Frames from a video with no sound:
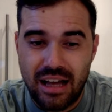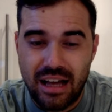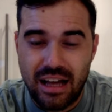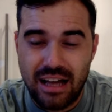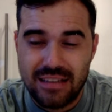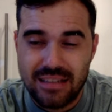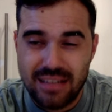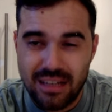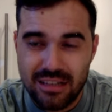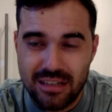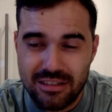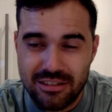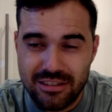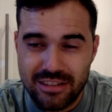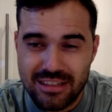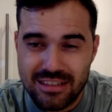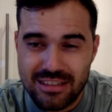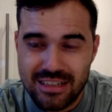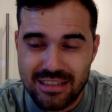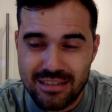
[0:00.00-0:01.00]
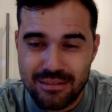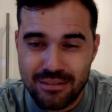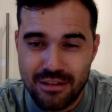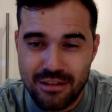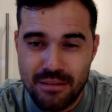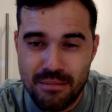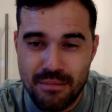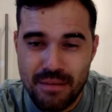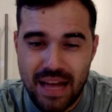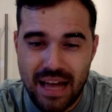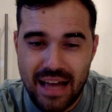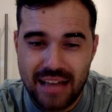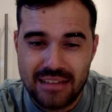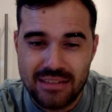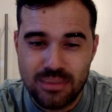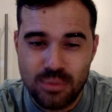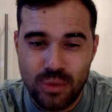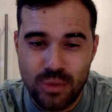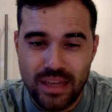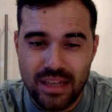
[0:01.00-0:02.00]
A solitary assist for him
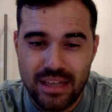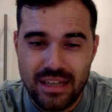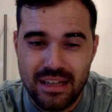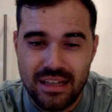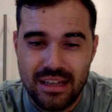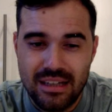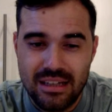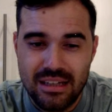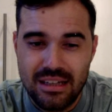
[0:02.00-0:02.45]
last week,